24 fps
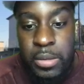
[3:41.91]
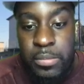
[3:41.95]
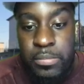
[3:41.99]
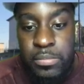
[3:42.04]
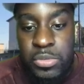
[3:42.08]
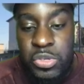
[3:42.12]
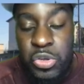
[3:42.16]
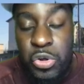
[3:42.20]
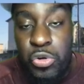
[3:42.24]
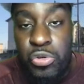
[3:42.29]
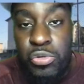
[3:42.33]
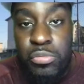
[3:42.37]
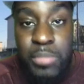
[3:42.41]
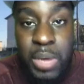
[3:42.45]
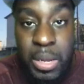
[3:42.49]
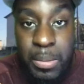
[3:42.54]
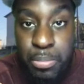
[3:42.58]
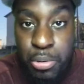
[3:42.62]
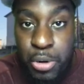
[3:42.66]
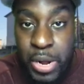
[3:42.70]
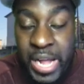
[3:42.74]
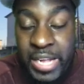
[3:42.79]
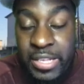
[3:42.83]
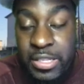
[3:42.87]
turn my
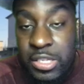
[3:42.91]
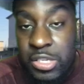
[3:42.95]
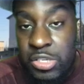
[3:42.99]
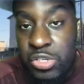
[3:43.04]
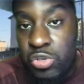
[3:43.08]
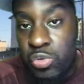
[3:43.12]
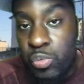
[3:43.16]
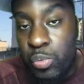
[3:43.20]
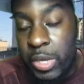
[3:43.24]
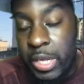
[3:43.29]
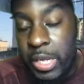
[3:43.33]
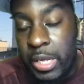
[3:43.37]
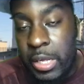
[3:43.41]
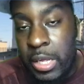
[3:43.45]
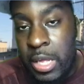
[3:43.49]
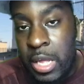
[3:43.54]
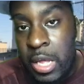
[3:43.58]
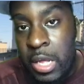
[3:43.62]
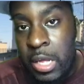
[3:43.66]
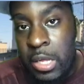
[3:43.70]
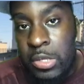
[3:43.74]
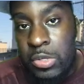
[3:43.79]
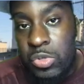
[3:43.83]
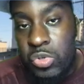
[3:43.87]
practice swing
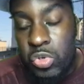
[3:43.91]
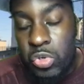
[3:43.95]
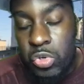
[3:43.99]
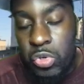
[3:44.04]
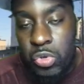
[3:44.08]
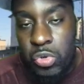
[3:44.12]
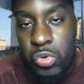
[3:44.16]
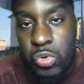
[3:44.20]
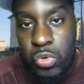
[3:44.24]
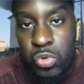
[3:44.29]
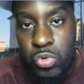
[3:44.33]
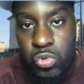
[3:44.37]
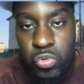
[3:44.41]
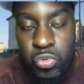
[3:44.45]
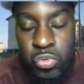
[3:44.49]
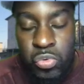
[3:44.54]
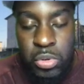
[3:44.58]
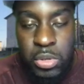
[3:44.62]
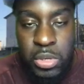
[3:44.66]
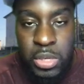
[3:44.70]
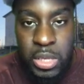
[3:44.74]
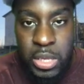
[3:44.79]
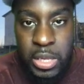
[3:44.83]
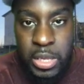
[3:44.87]
to
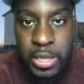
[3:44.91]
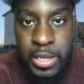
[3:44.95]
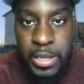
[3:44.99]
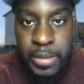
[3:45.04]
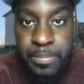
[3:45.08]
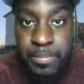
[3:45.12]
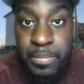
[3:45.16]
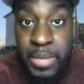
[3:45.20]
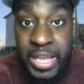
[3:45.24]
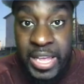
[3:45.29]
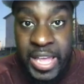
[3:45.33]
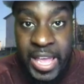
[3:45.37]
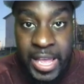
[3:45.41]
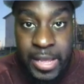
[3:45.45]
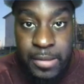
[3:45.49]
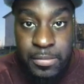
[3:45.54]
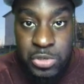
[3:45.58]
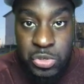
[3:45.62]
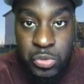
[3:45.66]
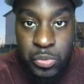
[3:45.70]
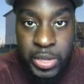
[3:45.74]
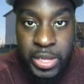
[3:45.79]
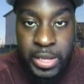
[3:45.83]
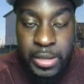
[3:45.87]
my game
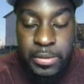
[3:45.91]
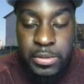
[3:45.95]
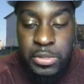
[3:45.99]
swing.